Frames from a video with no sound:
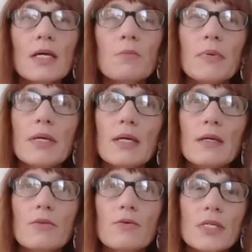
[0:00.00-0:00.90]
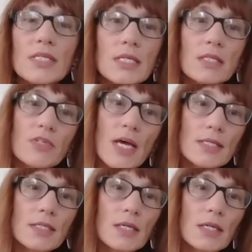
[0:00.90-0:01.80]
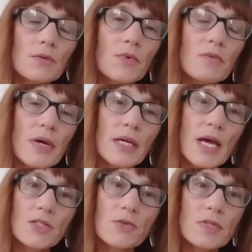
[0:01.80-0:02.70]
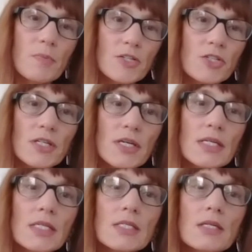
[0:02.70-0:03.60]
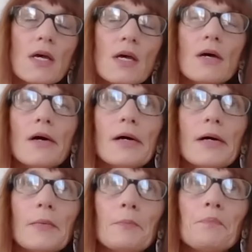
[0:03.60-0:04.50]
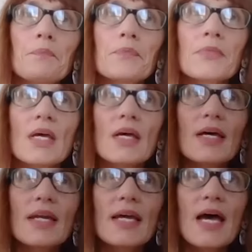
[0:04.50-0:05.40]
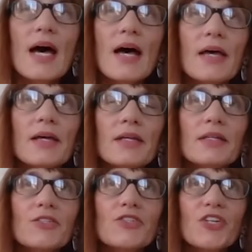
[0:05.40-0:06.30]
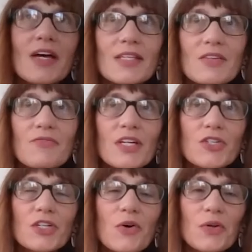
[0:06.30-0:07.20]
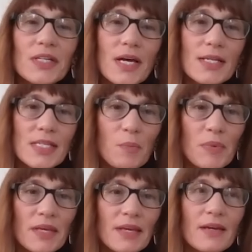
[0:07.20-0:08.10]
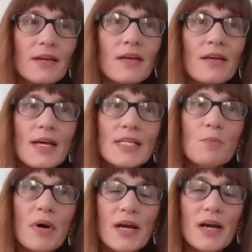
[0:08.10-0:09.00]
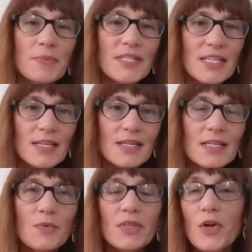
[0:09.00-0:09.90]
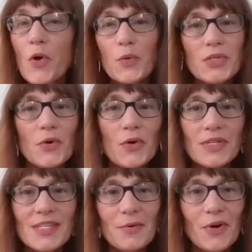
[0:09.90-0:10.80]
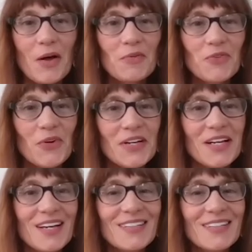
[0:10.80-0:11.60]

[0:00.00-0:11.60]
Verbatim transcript: I had been through extensive testing with my gastro specialist. Um, and I had just finished a colonoscopy and some biopsies with no results that were helpful.